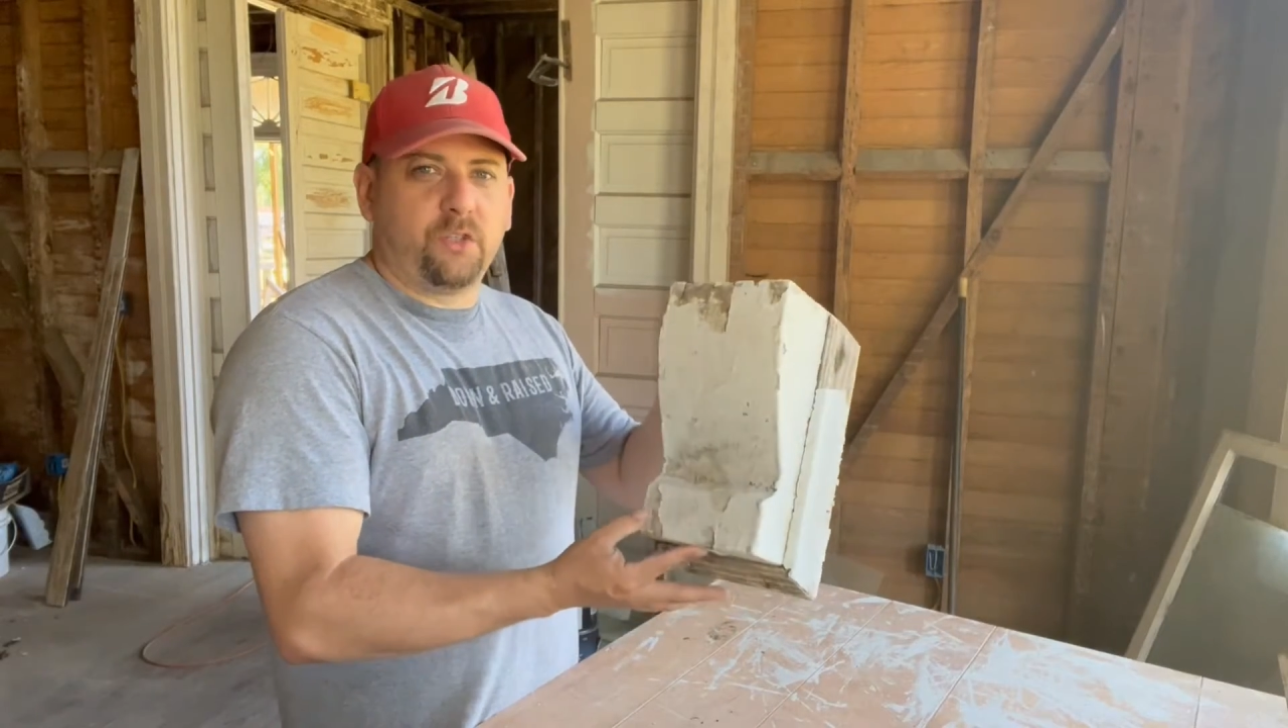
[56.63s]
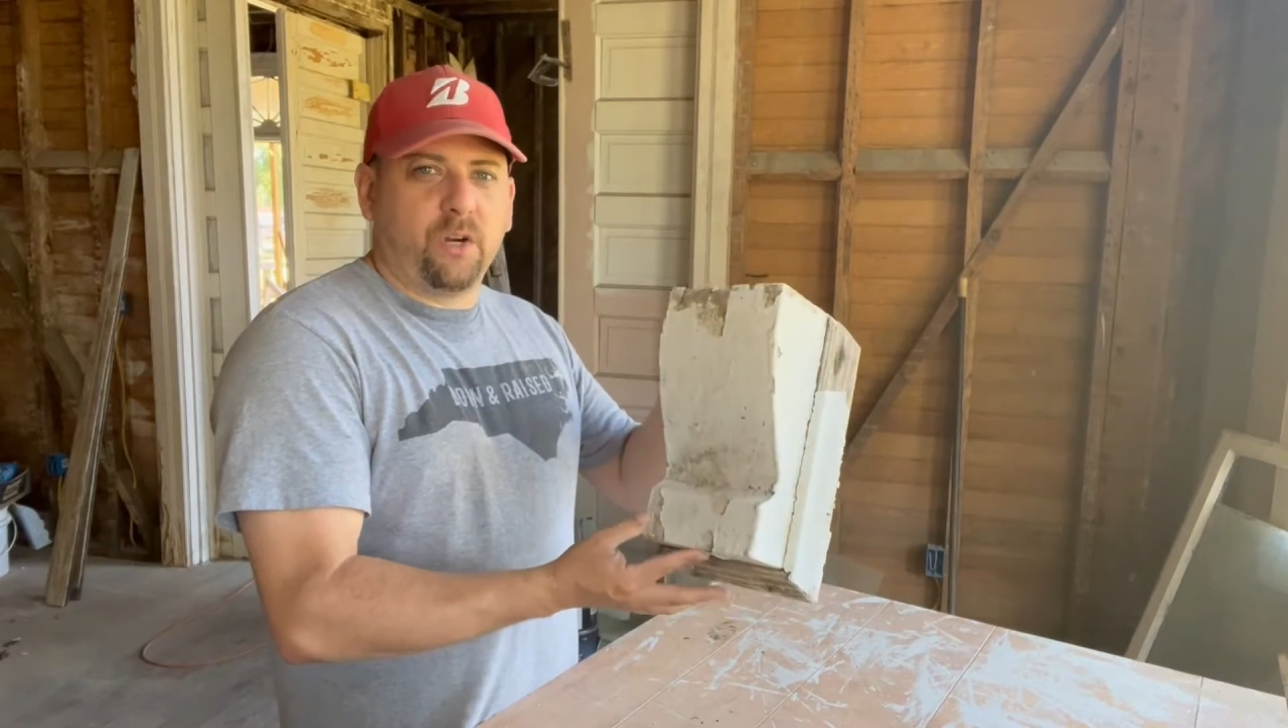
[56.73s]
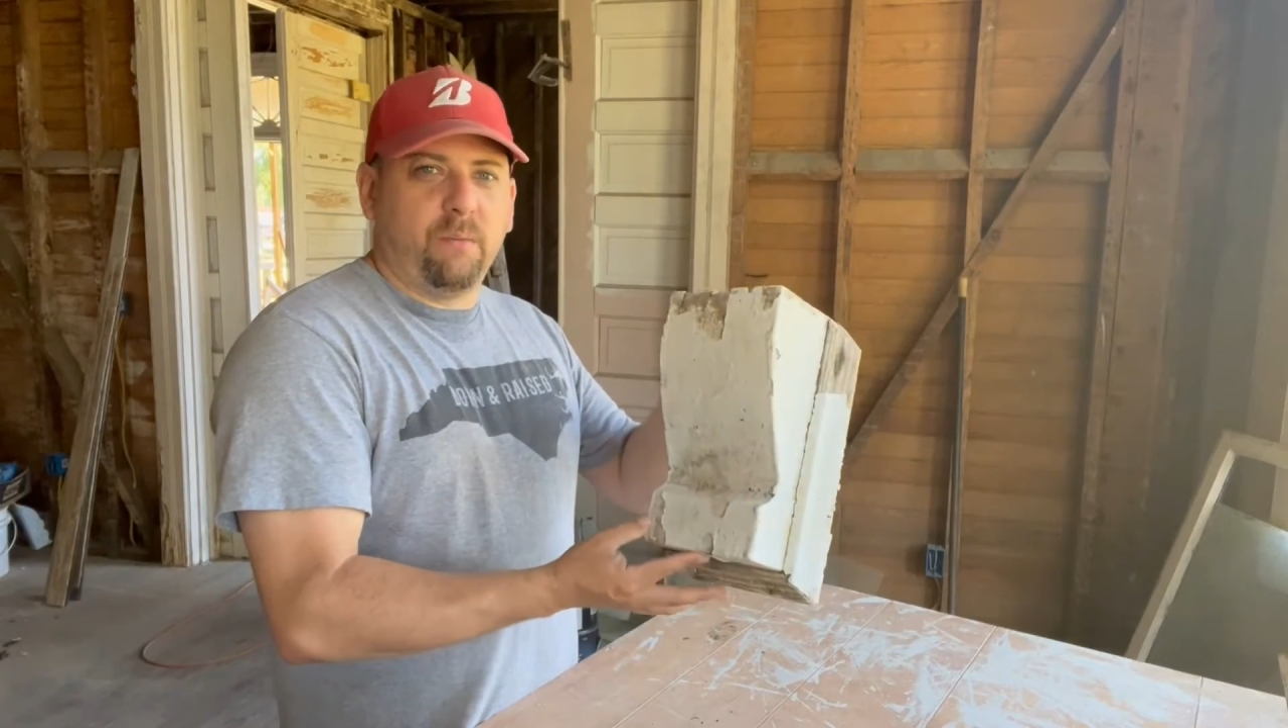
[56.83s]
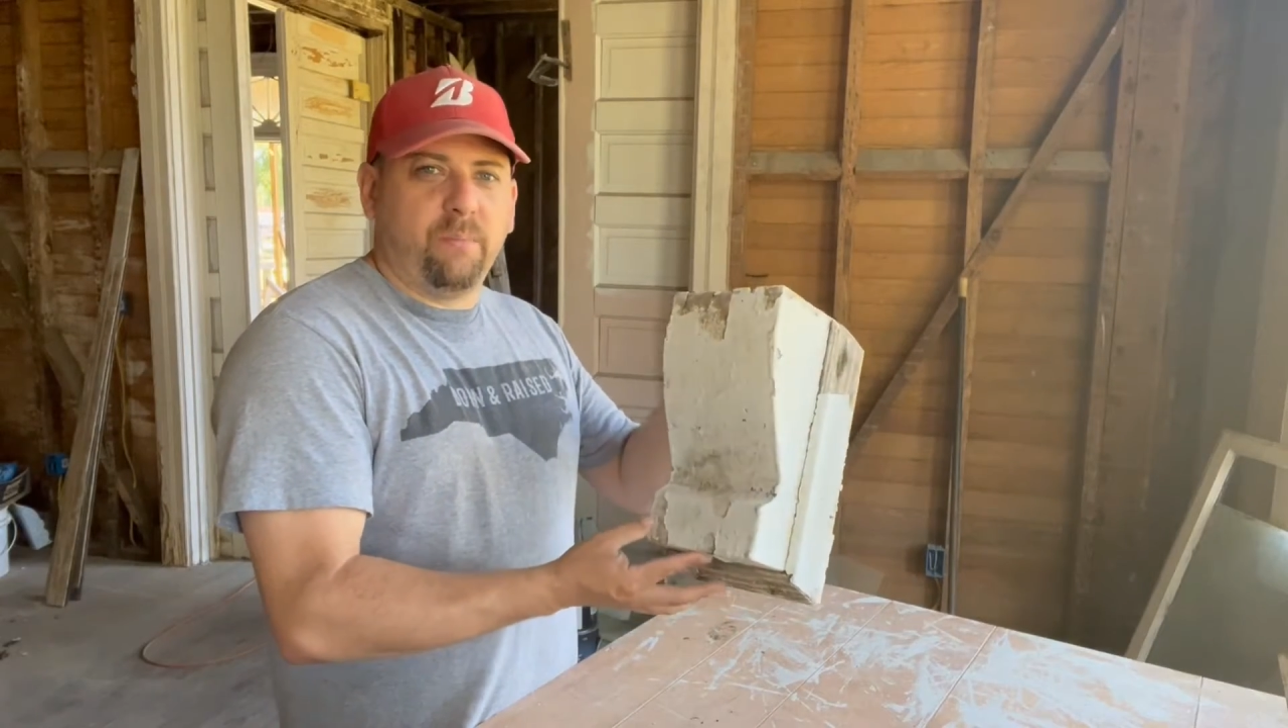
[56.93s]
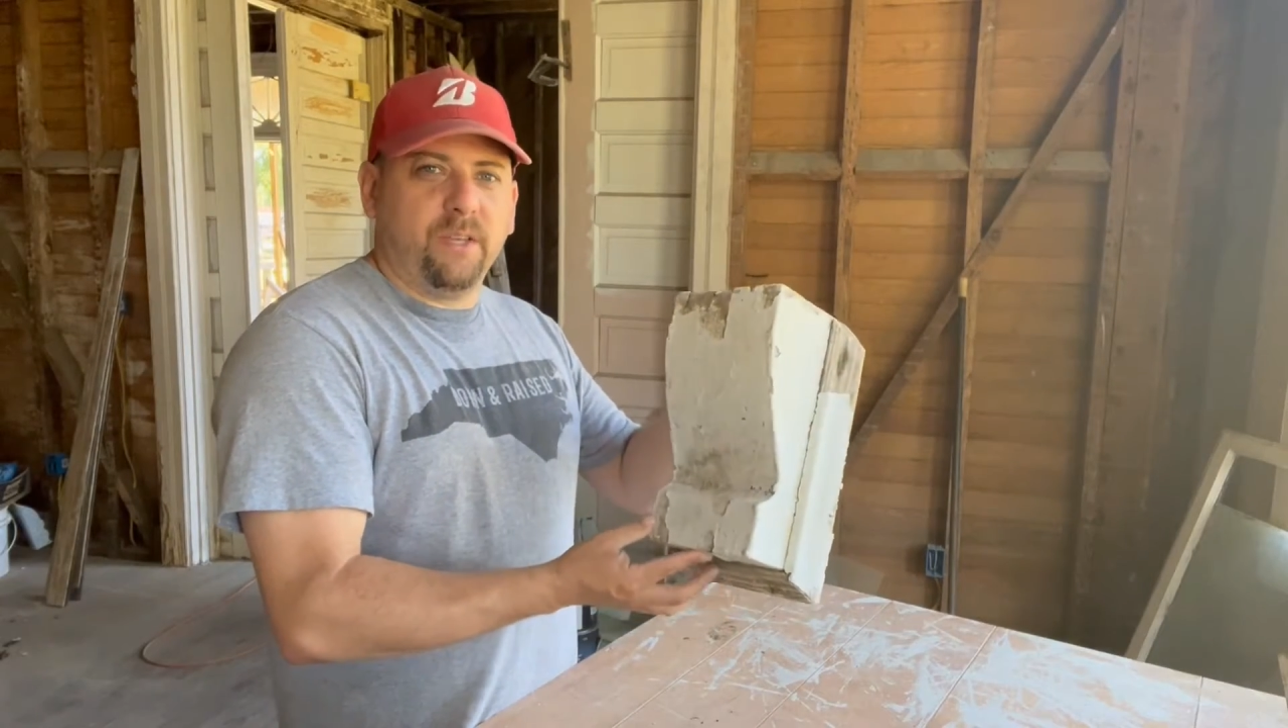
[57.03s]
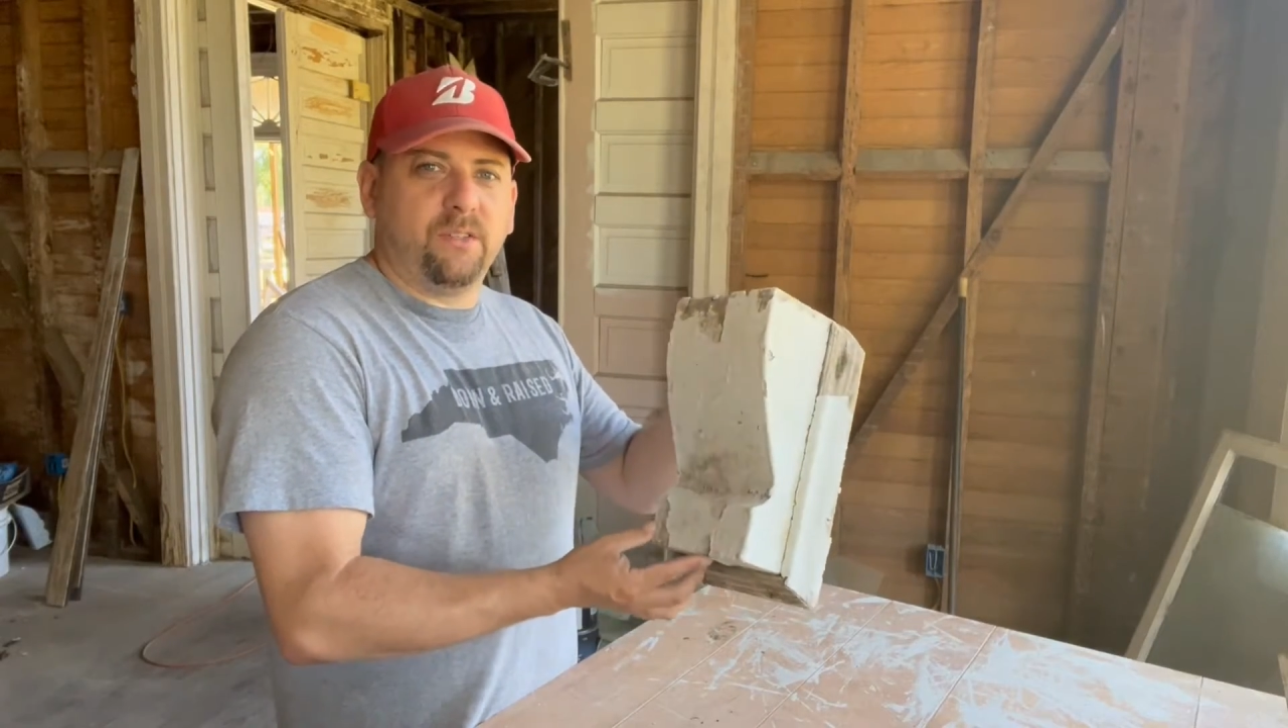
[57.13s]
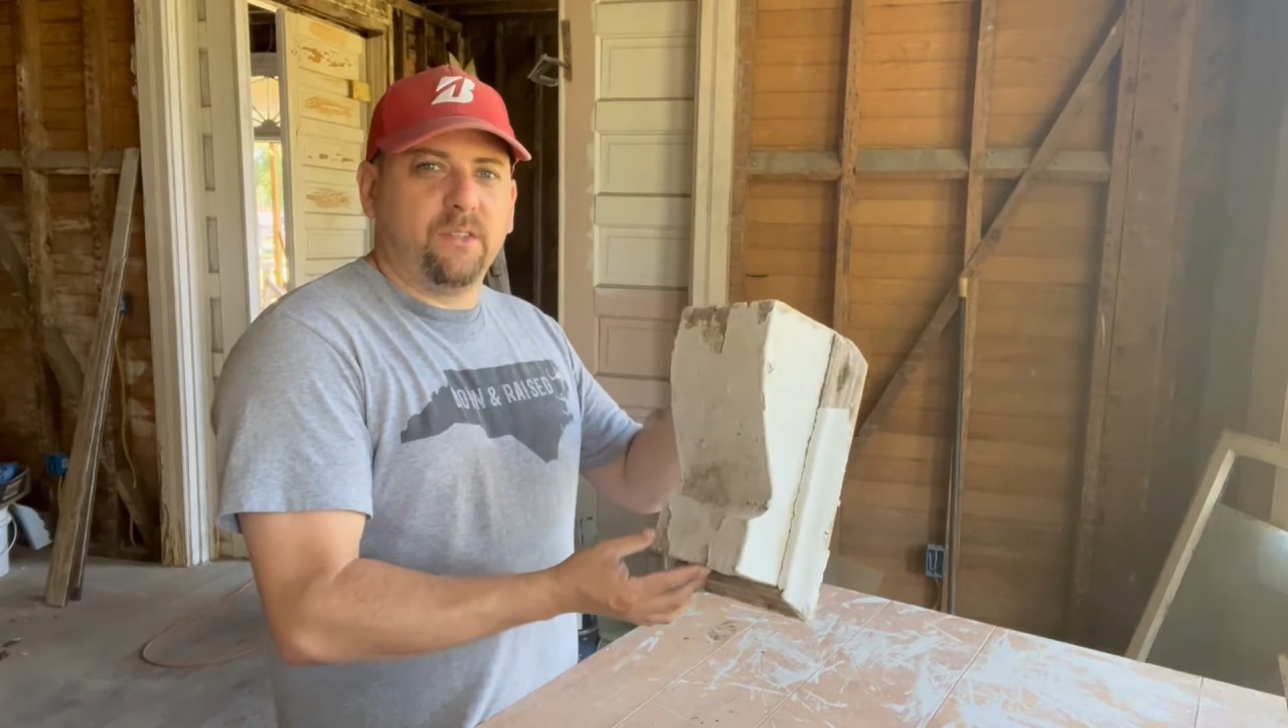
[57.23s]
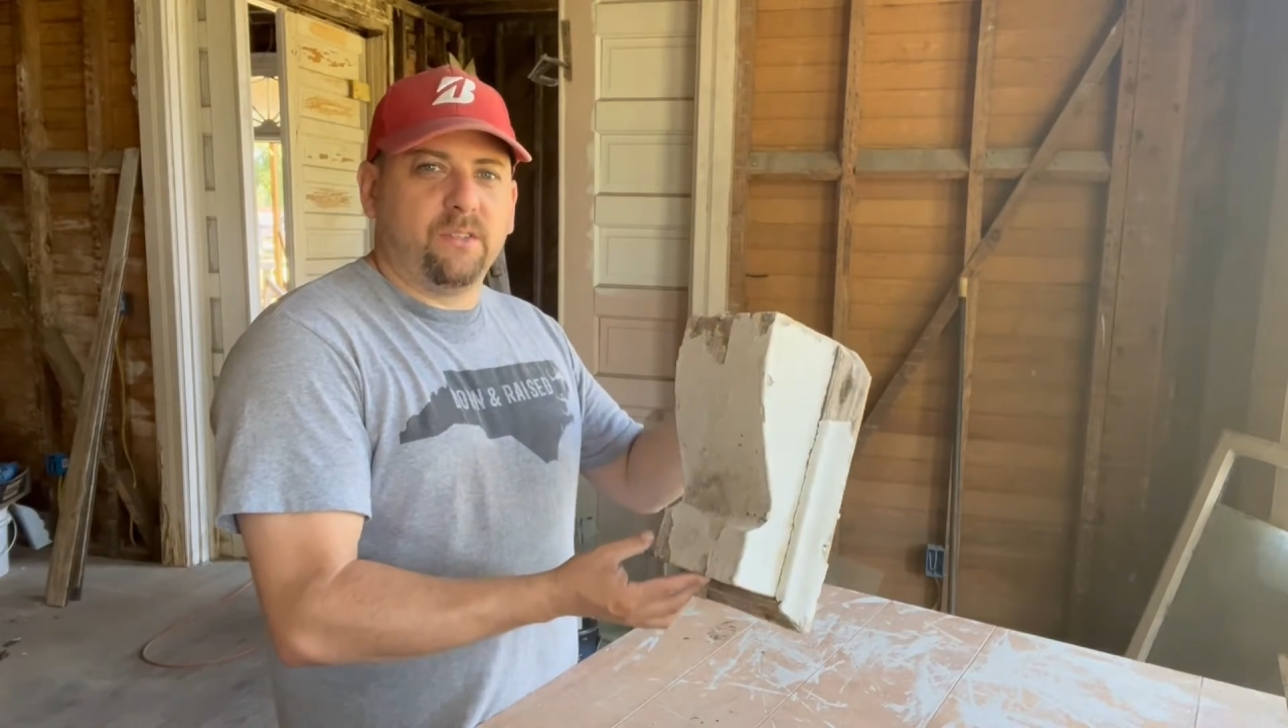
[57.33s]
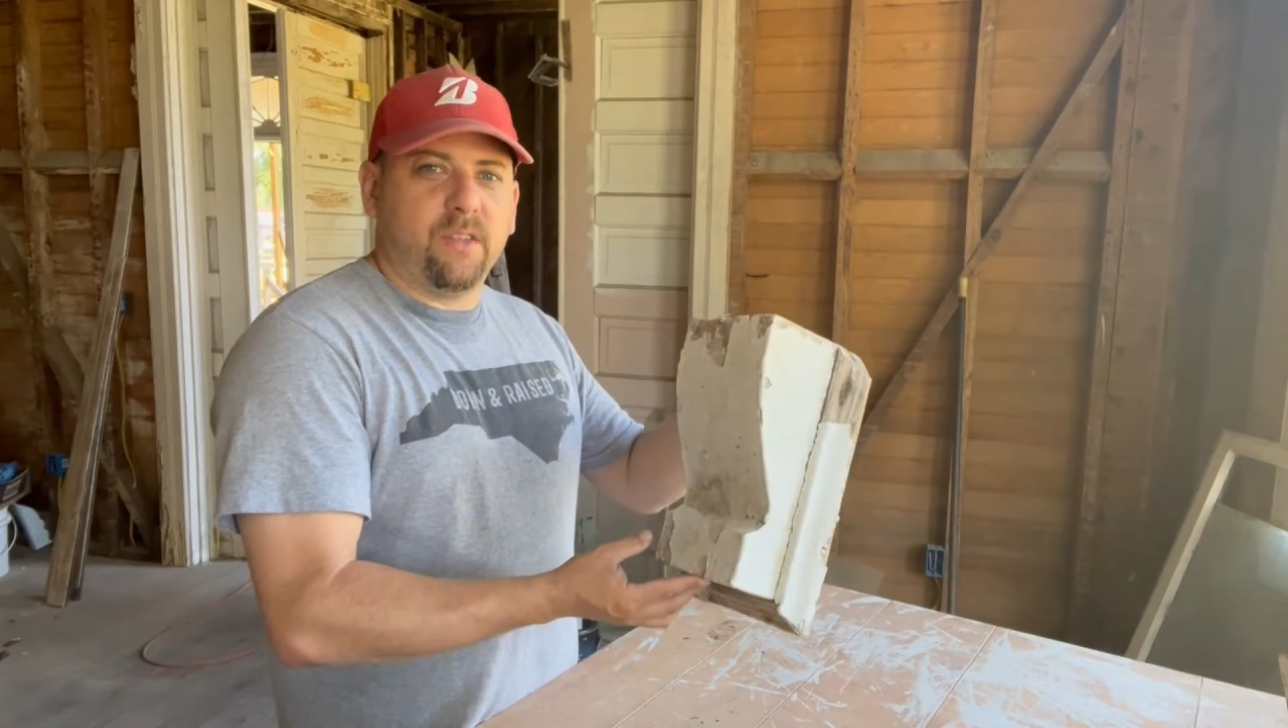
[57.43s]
trim pieces